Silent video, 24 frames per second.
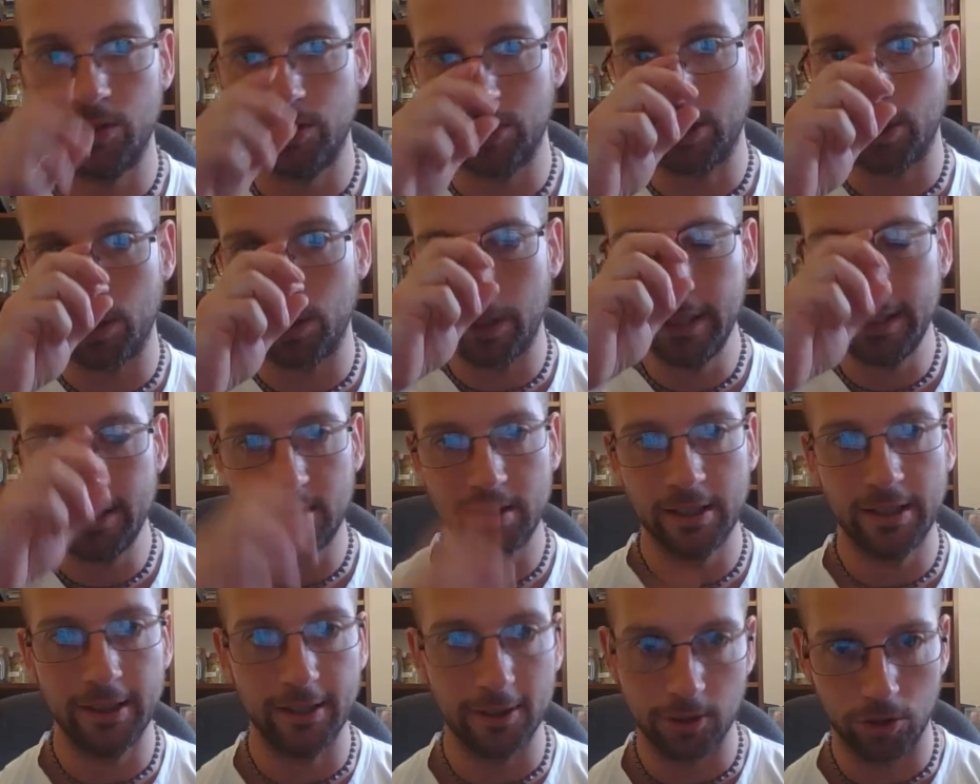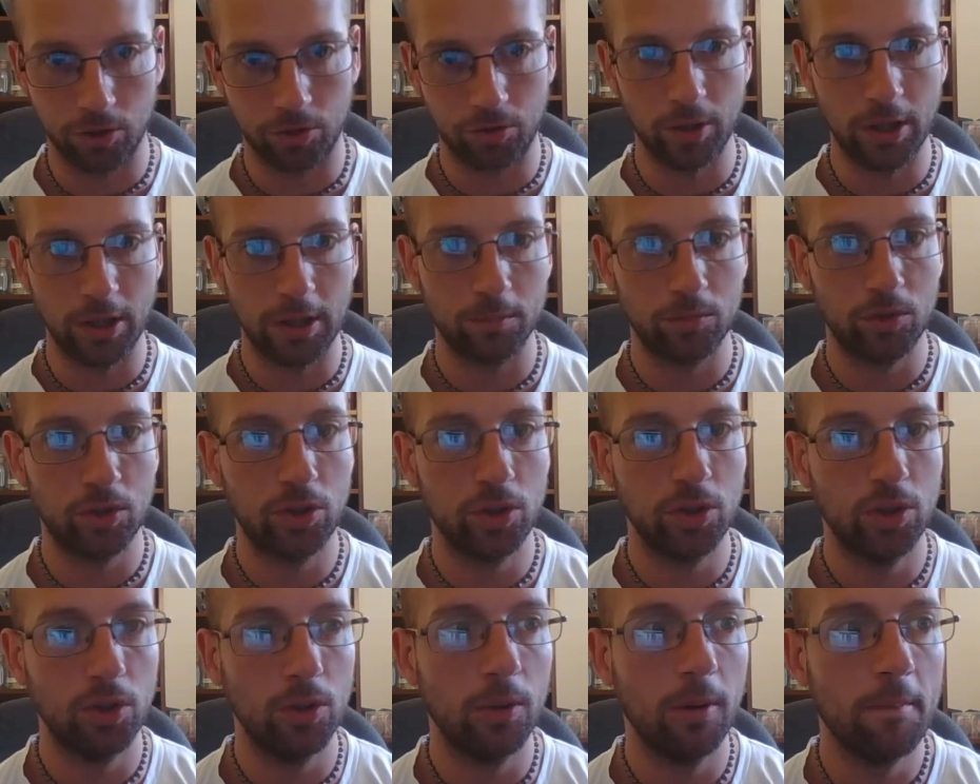So he takes a trip
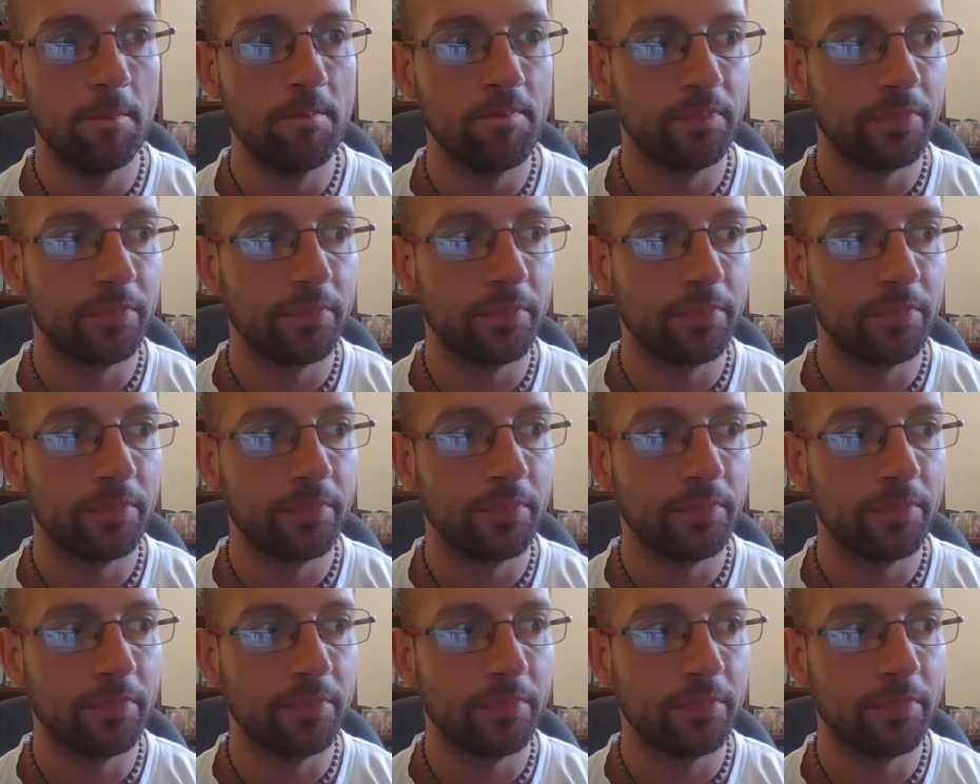to